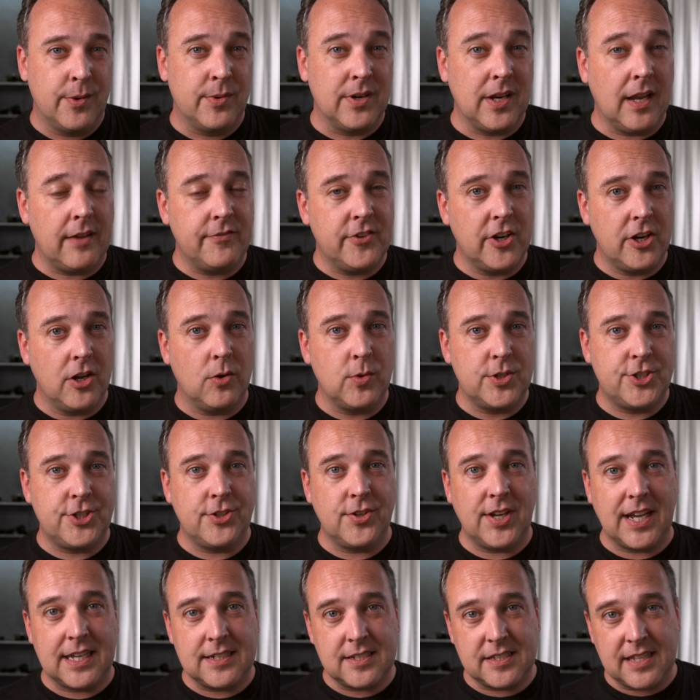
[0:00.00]
Would love to know what
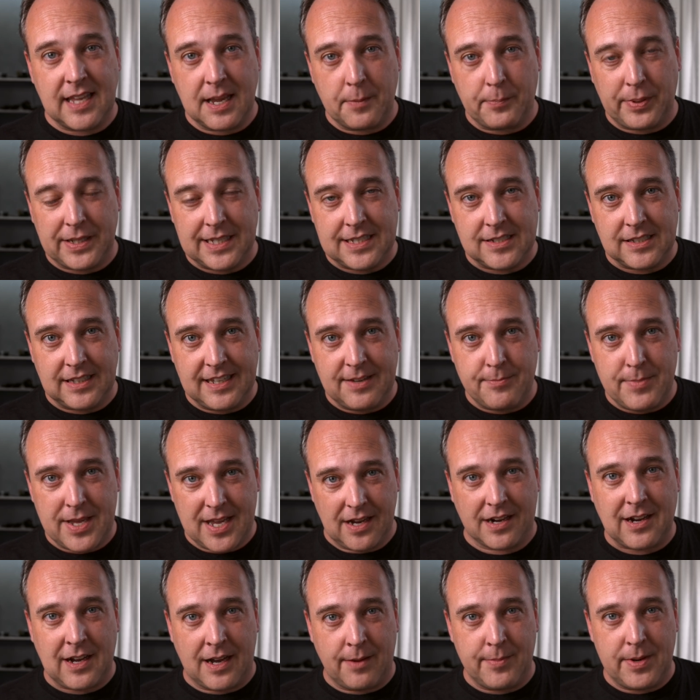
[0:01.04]
you guys think. Please leave
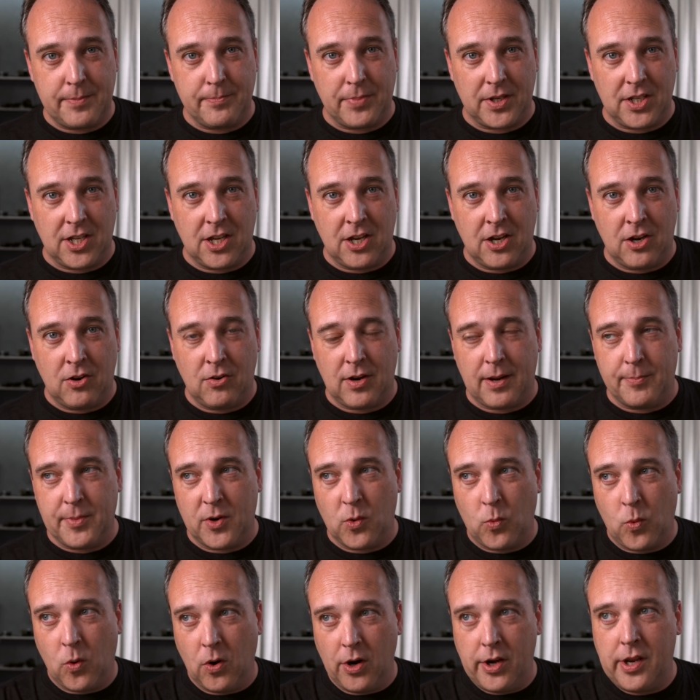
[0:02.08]
me a comment below. I'm
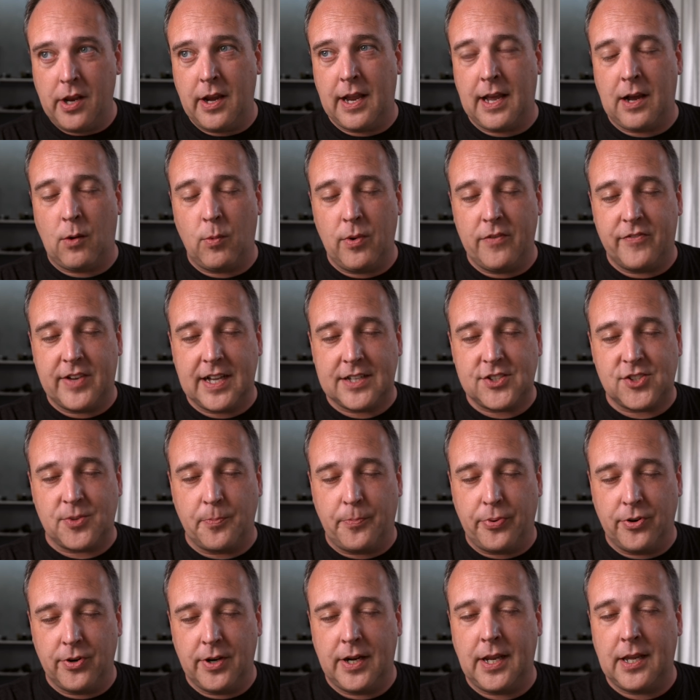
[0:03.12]
going to warn you now, we've got
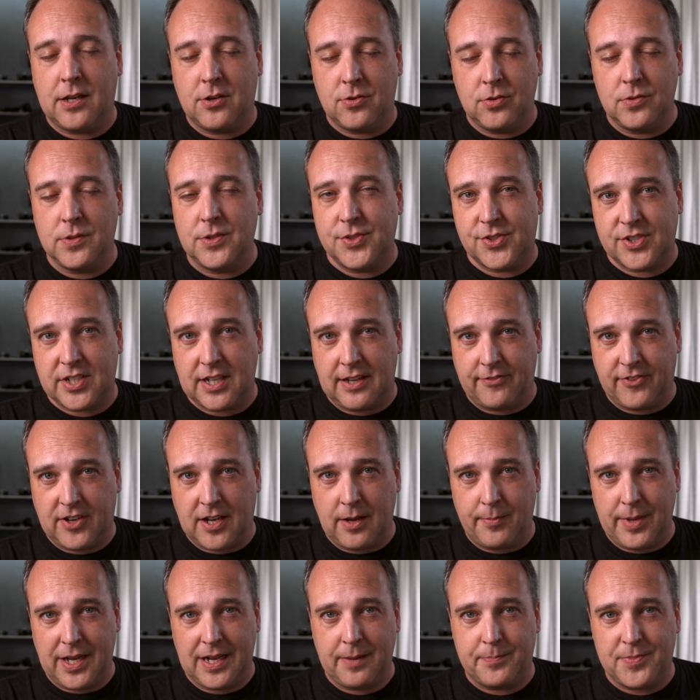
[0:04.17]
some pretty cool stuff
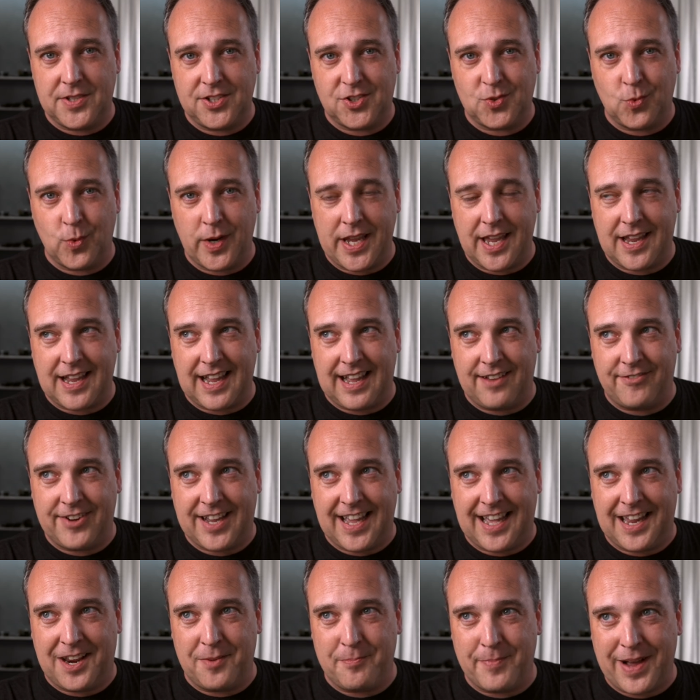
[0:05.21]
coming up this week.
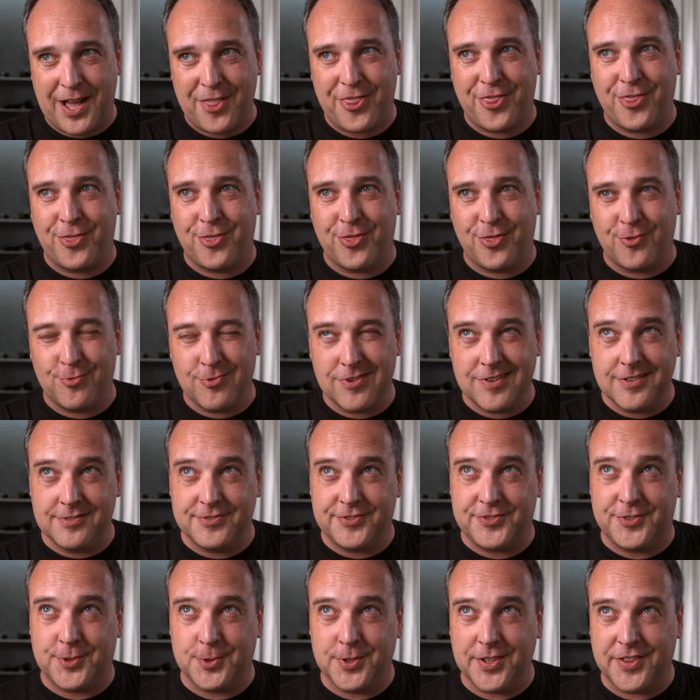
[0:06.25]
I've got about three
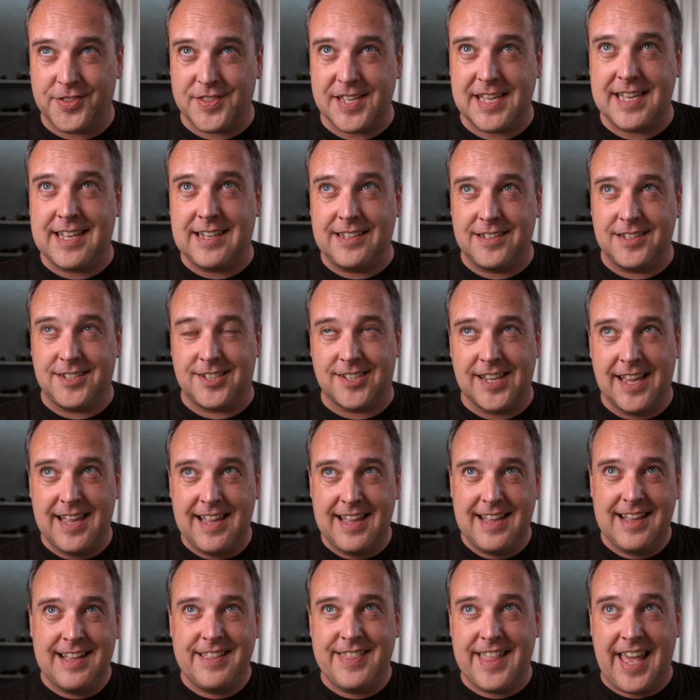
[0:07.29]
or four things
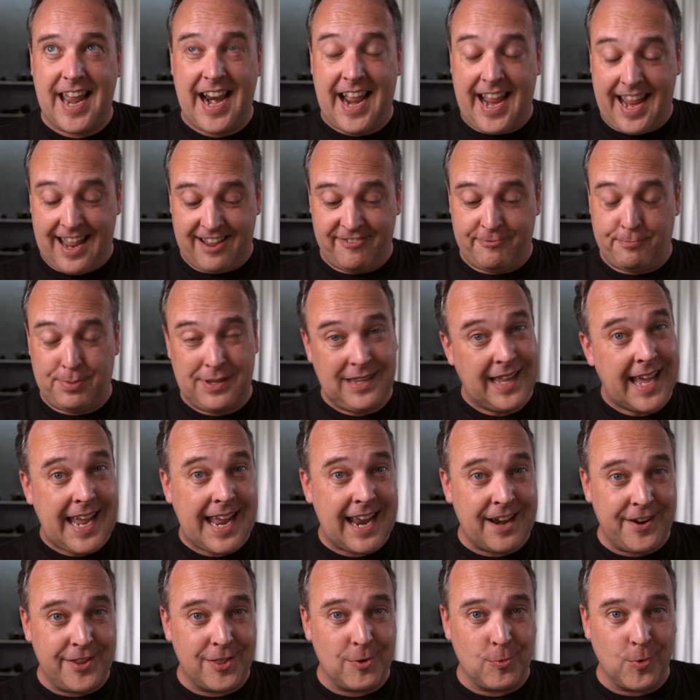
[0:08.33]
that I have
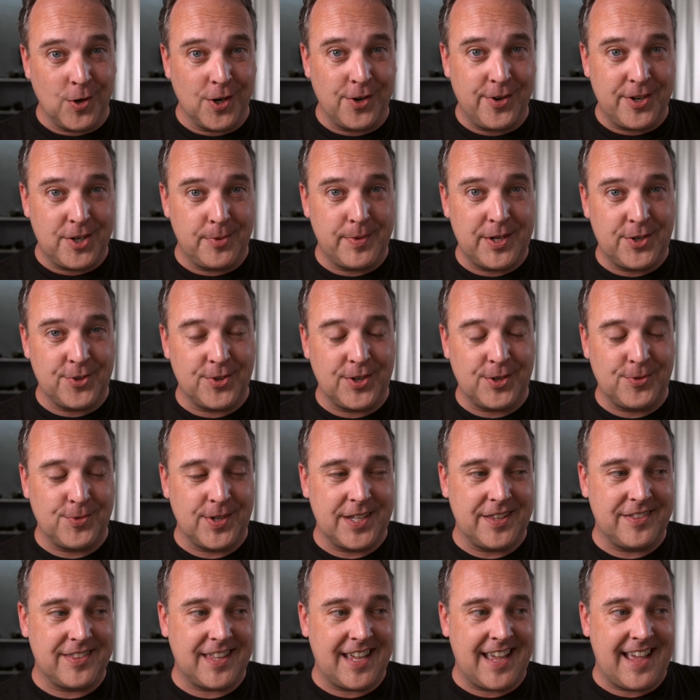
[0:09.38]
planned that we're going to be doing
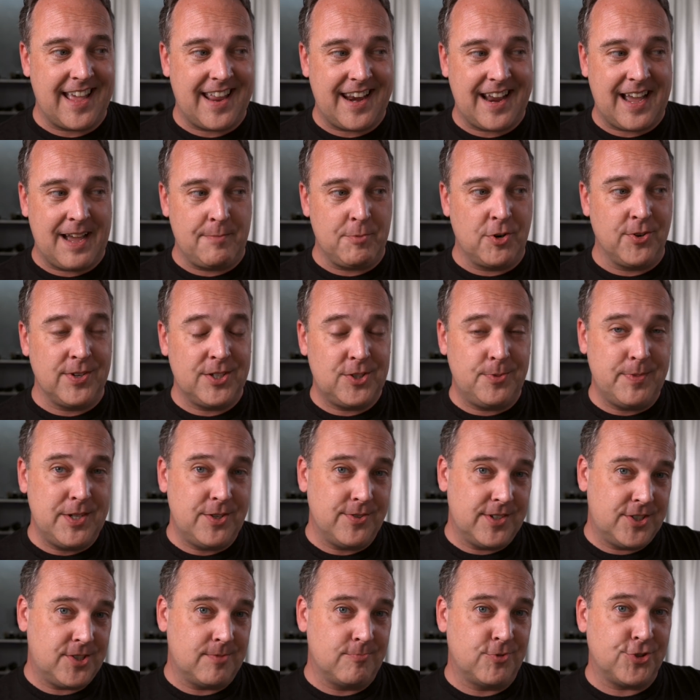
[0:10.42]
with, and and I'm going to be
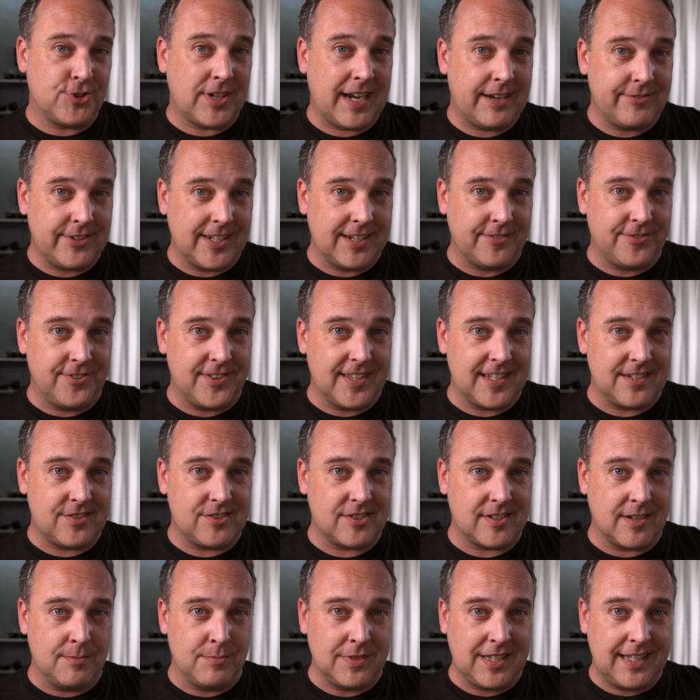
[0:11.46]
doing some traveling for
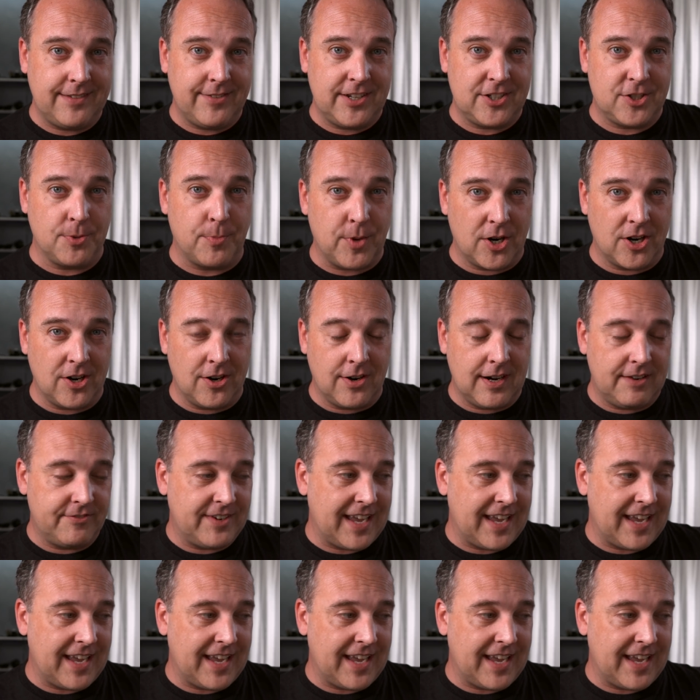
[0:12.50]
this. I'm leaving tomorrow.